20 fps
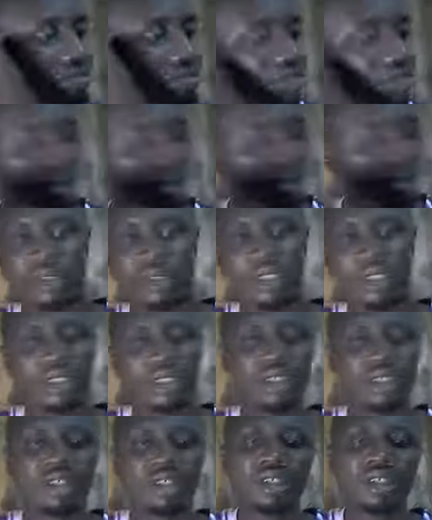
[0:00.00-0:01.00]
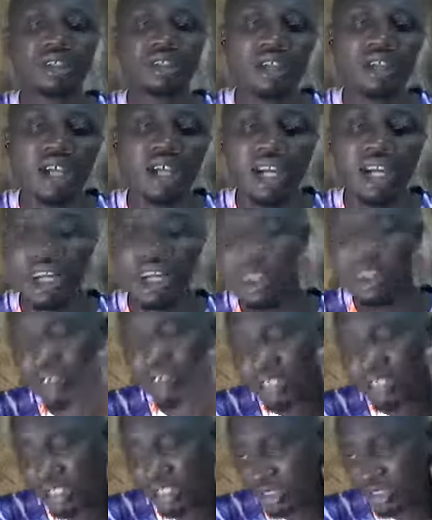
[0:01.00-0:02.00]
So
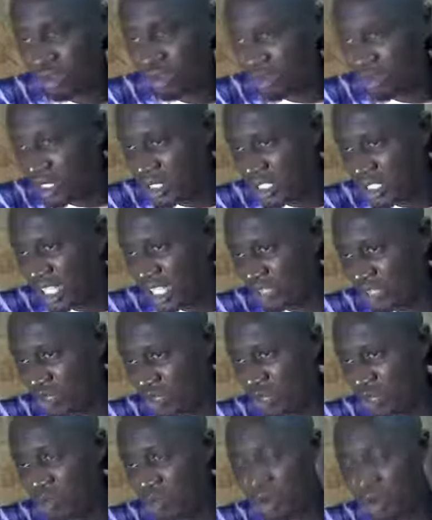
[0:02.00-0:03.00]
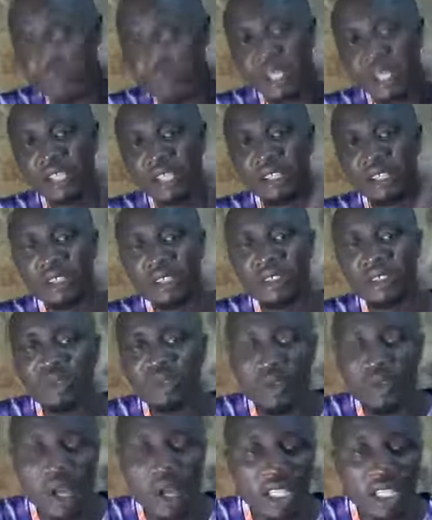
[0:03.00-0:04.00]
used to be there's one mobile
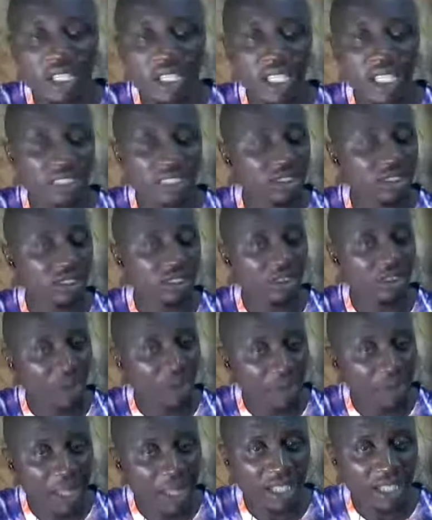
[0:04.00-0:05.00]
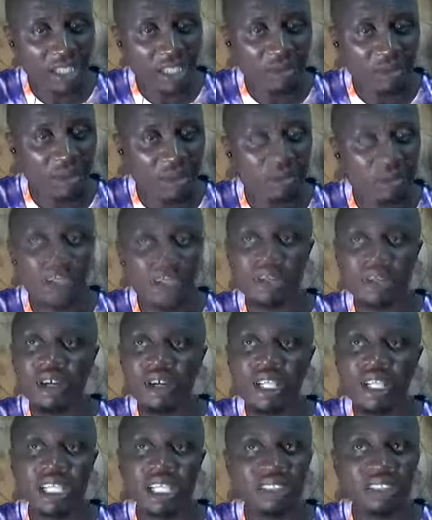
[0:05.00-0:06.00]
one that is recommended, mobile
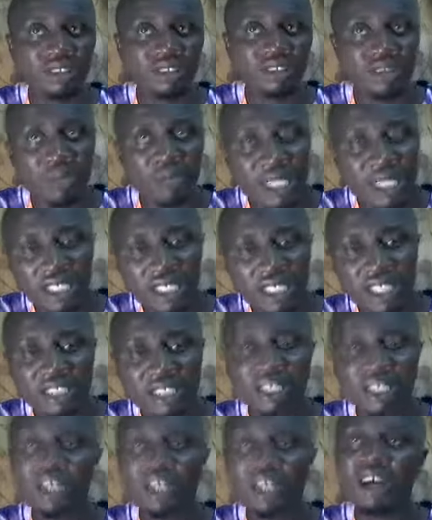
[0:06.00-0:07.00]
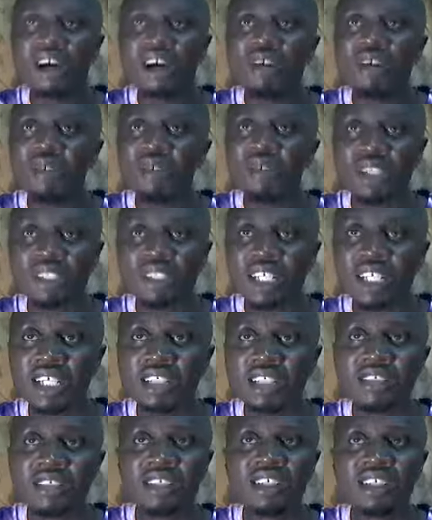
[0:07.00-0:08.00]
oil that is recommended.
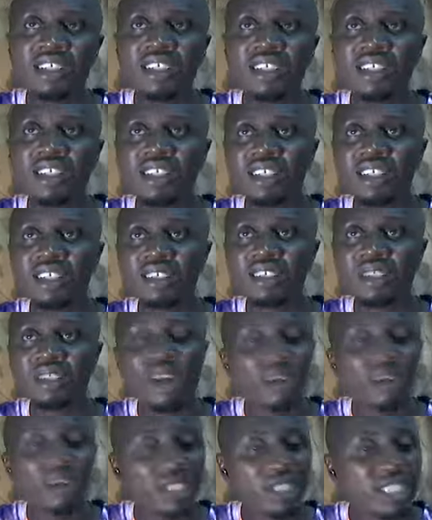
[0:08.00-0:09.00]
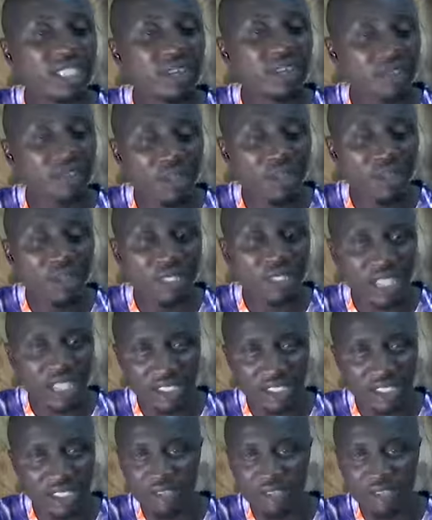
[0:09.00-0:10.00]
Unfortunately, it's not always available in
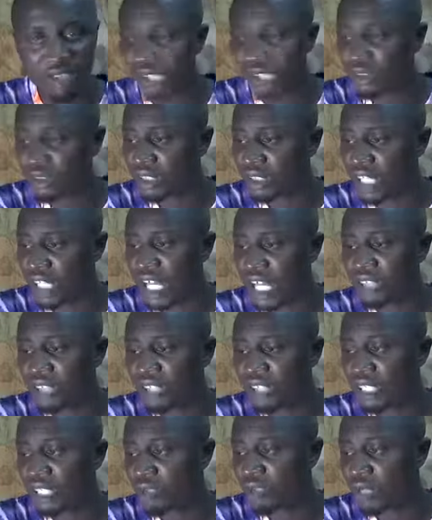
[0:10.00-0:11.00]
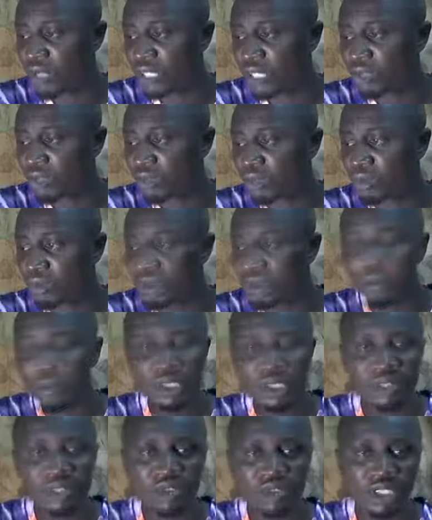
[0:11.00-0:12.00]
Nigeria. In fact, today I actually went to
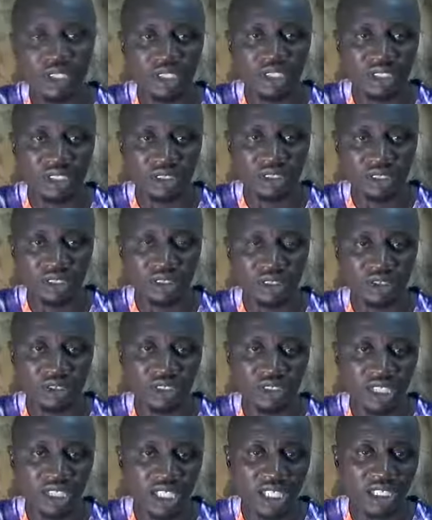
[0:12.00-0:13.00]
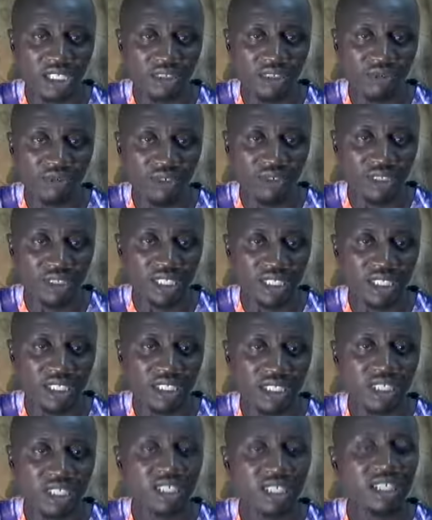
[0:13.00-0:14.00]
mobile fuel station to check for
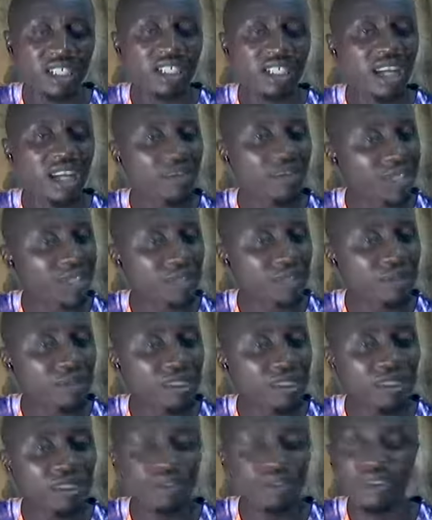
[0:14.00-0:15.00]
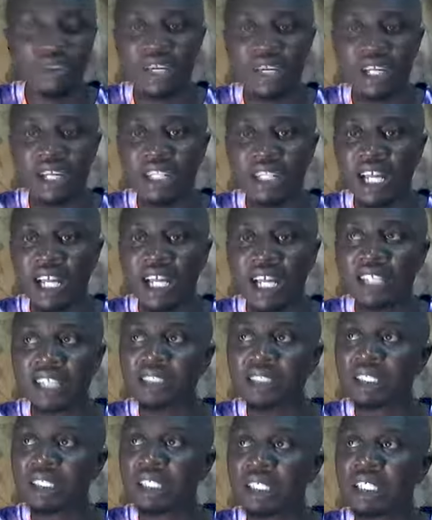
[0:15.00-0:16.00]
the availability for a
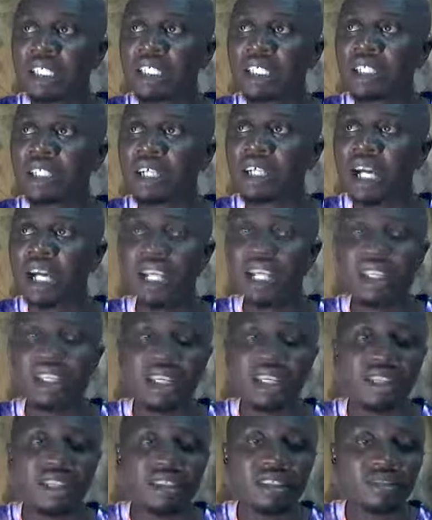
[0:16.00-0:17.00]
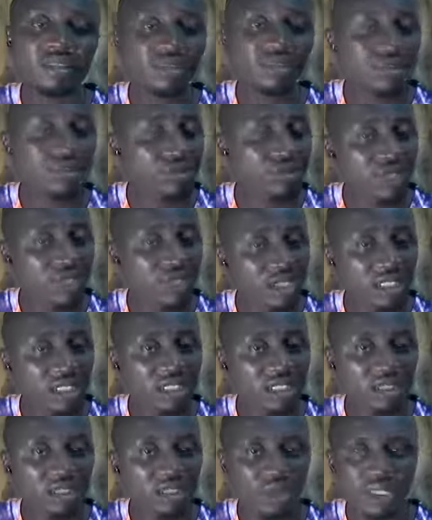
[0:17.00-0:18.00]
client, and
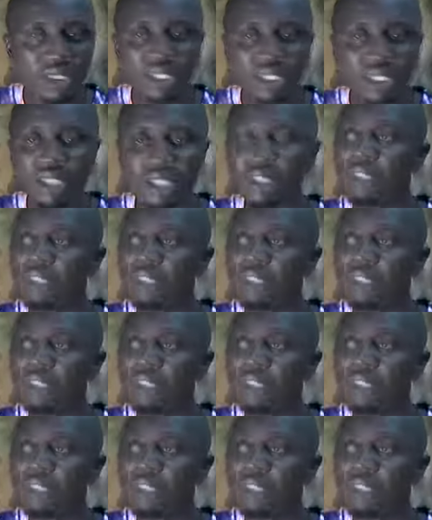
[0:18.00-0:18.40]
fortunately, it was not.